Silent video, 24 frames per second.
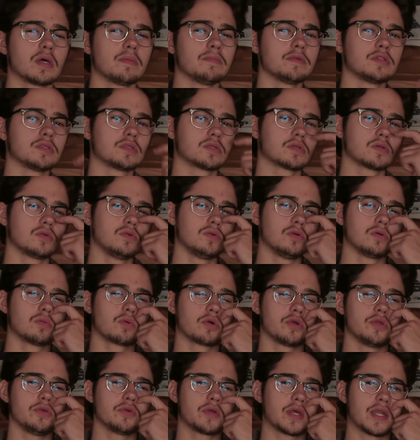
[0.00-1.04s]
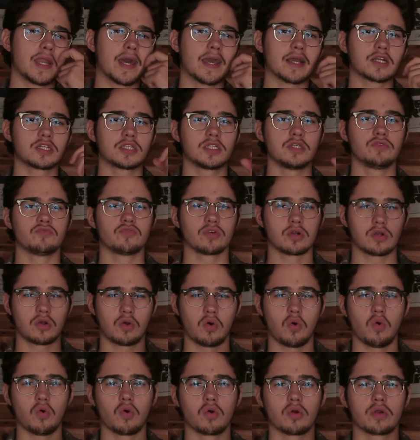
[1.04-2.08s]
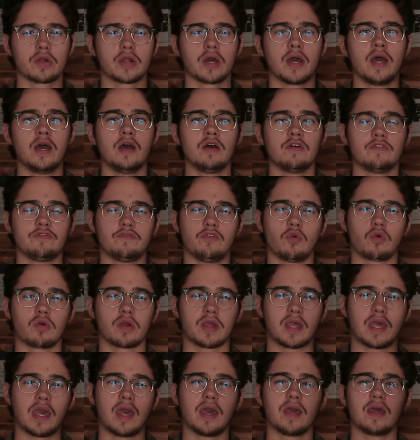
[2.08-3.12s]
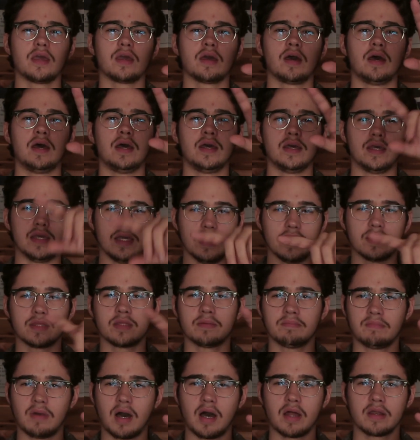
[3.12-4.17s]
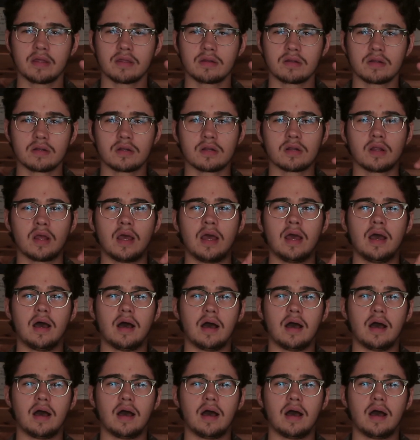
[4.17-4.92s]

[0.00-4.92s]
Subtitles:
some in school where you can actually record 4K in the monitor.